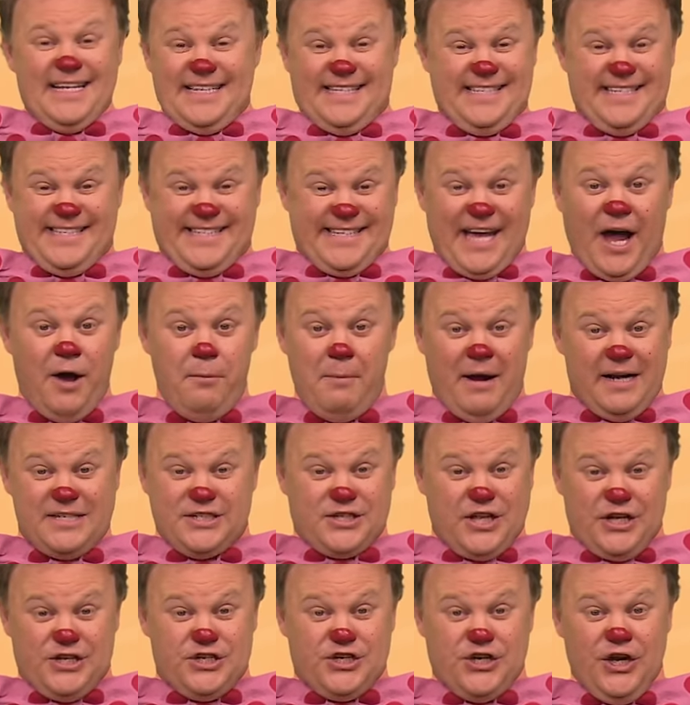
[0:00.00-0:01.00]
So much
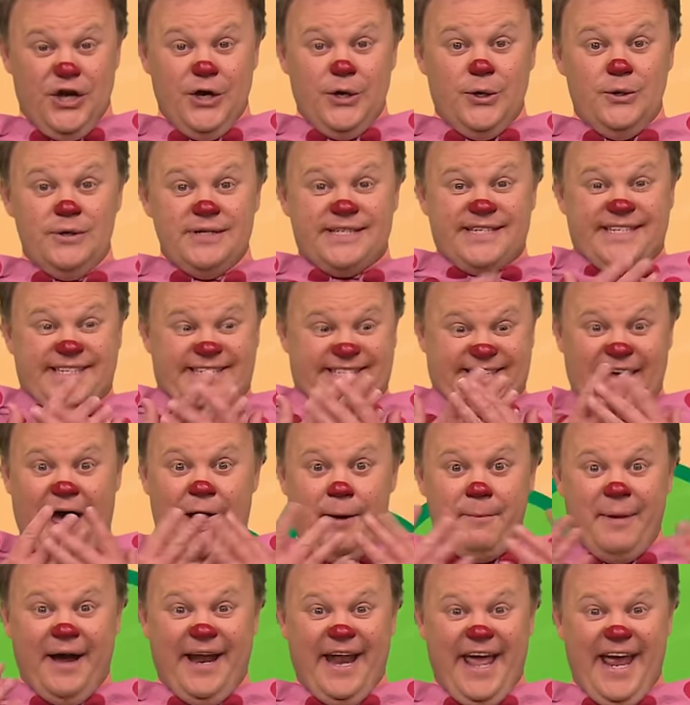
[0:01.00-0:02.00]
to choose,
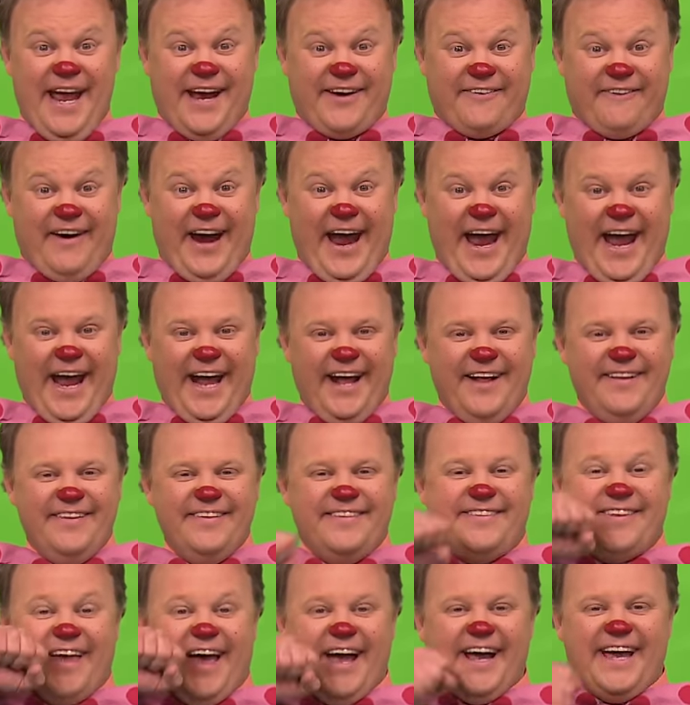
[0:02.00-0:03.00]
so many
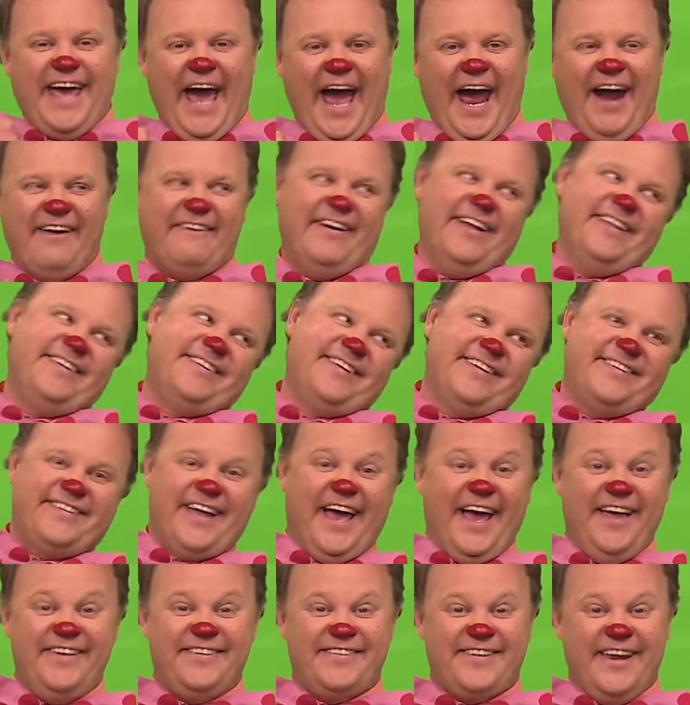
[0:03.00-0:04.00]
greens. Carrots are
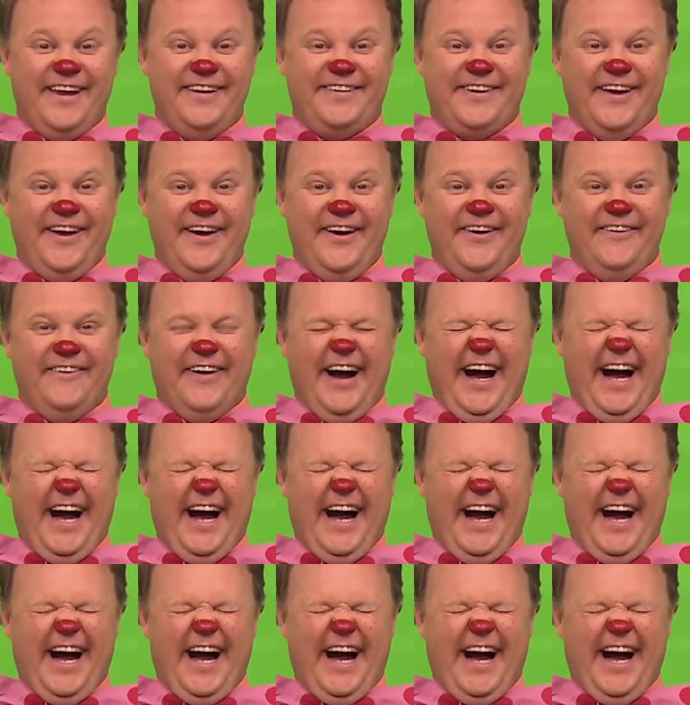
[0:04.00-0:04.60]
tasty too.